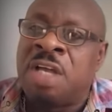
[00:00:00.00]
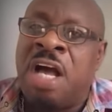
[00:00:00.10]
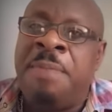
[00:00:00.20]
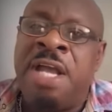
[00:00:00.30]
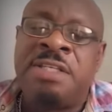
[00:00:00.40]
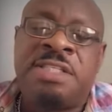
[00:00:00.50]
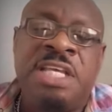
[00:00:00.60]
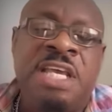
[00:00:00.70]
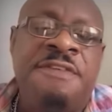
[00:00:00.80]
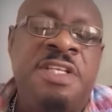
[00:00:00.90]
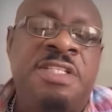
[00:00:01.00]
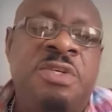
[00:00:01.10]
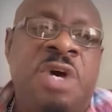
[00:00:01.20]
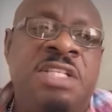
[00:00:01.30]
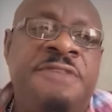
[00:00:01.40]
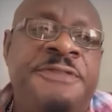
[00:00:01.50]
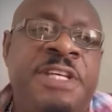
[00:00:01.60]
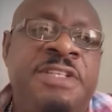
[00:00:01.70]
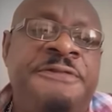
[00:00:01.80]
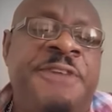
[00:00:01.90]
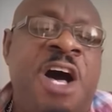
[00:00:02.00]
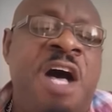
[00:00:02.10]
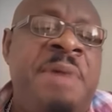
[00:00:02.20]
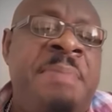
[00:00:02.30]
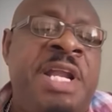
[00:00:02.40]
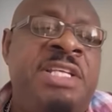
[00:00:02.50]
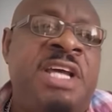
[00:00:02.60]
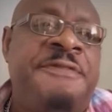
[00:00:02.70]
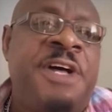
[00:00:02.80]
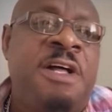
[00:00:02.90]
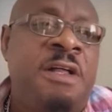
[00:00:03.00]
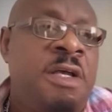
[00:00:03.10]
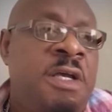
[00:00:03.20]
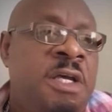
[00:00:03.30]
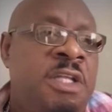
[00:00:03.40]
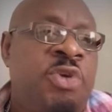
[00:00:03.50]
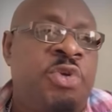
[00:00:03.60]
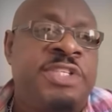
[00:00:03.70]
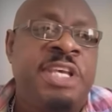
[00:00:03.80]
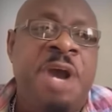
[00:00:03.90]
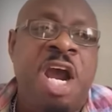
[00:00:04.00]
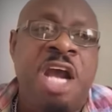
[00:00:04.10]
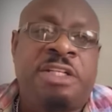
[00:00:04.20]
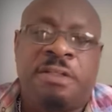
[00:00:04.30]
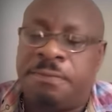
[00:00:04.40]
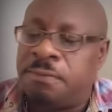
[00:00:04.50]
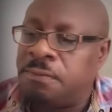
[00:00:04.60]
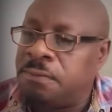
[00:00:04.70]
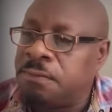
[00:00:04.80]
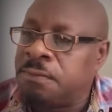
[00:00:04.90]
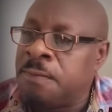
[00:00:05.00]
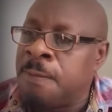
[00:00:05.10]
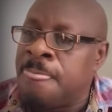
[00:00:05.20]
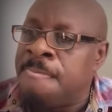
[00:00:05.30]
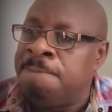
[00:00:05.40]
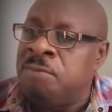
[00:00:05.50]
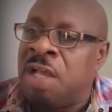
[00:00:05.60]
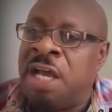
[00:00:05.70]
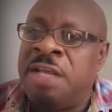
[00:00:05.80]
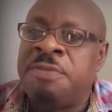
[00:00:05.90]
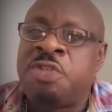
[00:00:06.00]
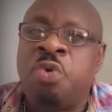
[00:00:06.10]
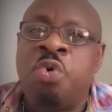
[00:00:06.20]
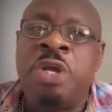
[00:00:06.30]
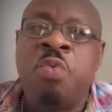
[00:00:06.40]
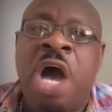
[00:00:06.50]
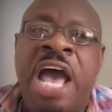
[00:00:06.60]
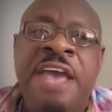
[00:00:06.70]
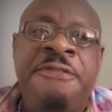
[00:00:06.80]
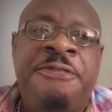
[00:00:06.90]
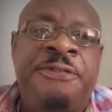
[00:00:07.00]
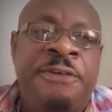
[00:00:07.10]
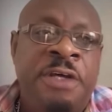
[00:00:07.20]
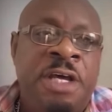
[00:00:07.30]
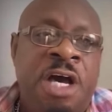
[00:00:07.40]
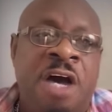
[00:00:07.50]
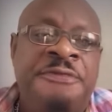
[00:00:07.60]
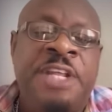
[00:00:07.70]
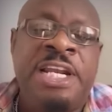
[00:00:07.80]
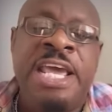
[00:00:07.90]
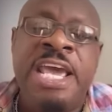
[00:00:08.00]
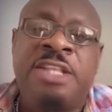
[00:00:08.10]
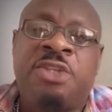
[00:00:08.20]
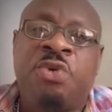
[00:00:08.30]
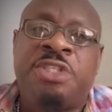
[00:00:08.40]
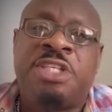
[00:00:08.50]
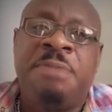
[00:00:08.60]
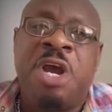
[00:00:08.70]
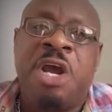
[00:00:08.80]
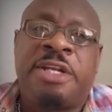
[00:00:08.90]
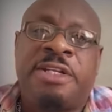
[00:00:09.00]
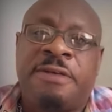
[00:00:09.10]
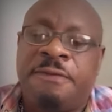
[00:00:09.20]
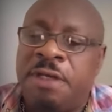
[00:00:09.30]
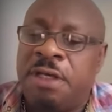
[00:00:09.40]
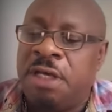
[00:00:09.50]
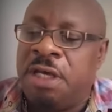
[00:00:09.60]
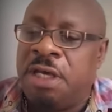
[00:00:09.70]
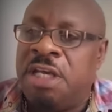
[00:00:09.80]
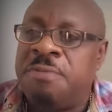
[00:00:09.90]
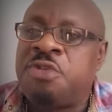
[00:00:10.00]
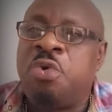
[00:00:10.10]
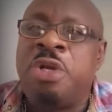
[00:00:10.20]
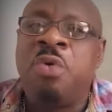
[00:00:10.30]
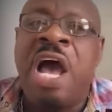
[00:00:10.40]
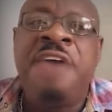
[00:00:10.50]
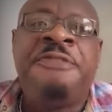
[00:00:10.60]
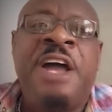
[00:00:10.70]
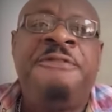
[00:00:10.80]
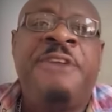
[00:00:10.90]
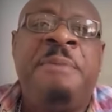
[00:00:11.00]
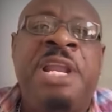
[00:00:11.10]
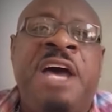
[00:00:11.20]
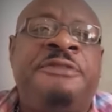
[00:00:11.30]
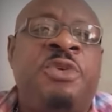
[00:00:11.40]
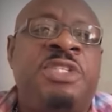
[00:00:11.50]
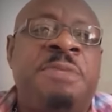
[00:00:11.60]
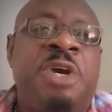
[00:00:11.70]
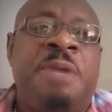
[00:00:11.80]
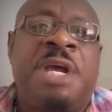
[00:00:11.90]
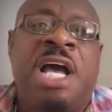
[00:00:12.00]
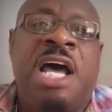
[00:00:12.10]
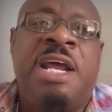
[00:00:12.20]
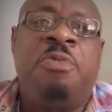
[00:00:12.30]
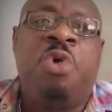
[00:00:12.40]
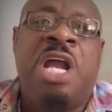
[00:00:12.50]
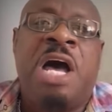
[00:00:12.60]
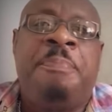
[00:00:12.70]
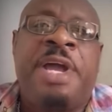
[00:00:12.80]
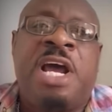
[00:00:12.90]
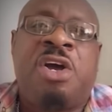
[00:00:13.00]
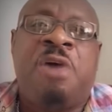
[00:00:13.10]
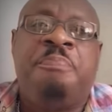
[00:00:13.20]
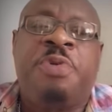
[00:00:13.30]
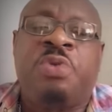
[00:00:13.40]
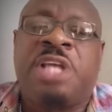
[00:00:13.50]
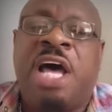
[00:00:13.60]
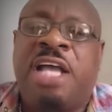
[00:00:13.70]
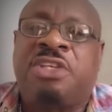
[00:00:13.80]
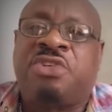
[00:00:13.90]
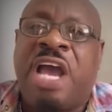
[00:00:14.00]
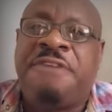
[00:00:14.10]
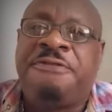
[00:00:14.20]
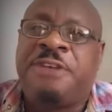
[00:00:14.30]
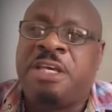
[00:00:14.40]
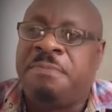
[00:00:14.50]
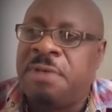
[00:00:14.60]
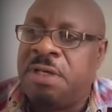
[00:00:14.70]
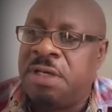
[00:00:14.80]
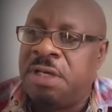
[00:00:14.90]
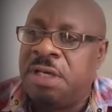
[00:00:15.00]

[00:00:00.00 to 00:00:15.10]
Cabell Stevenson is the former manager for Tootsie Bird. And him sued the wife of the late Tootsie Bird. Him sued the wife and family of Tootsie Bird because they hold up on a computer hard drive for him.